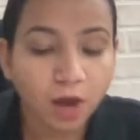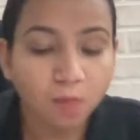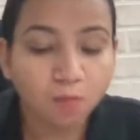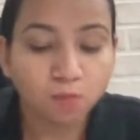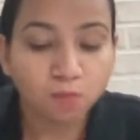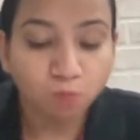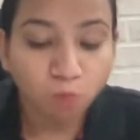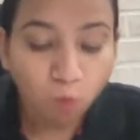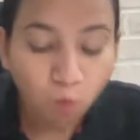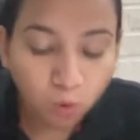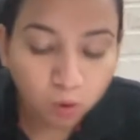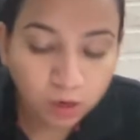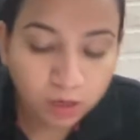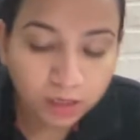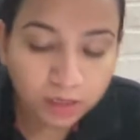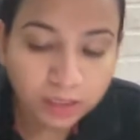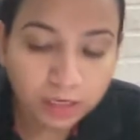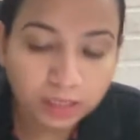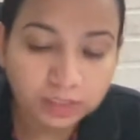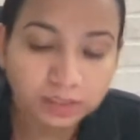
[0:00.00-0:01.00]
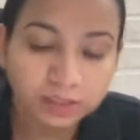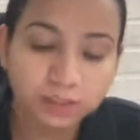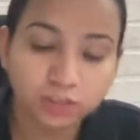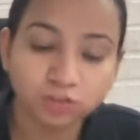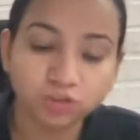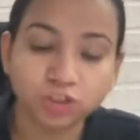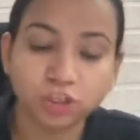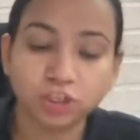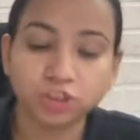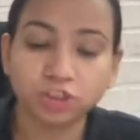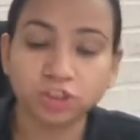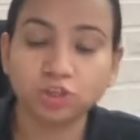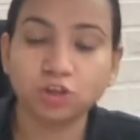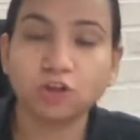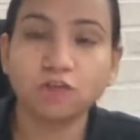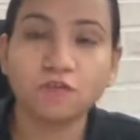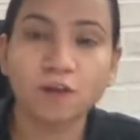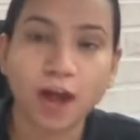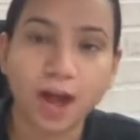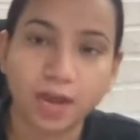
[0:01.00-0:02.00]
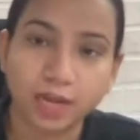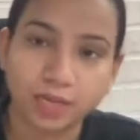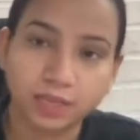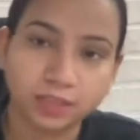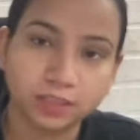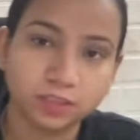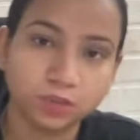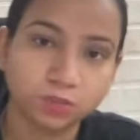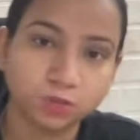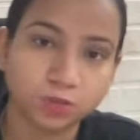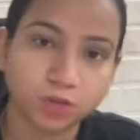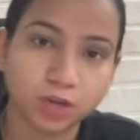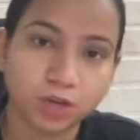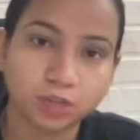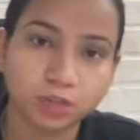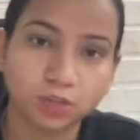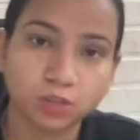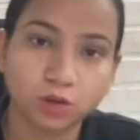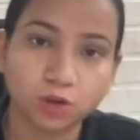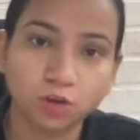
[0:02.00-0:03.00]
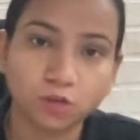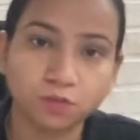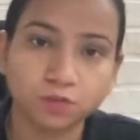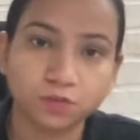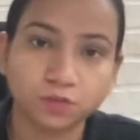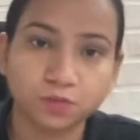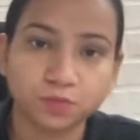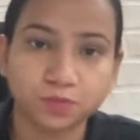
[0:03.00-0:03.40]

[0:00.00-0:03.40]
molar concentration of ions. Product of